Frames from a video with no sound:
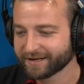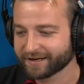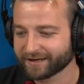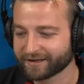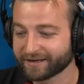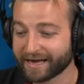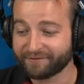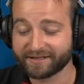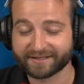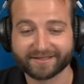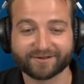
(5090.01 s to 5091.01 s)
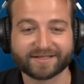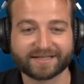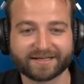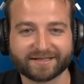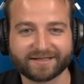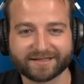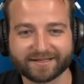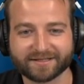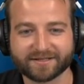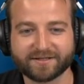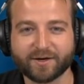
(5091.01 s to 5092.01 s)
Evan is here and he
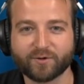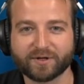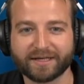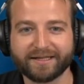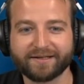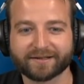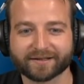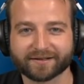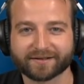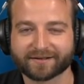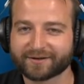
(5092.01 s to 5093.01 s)
says no leaking.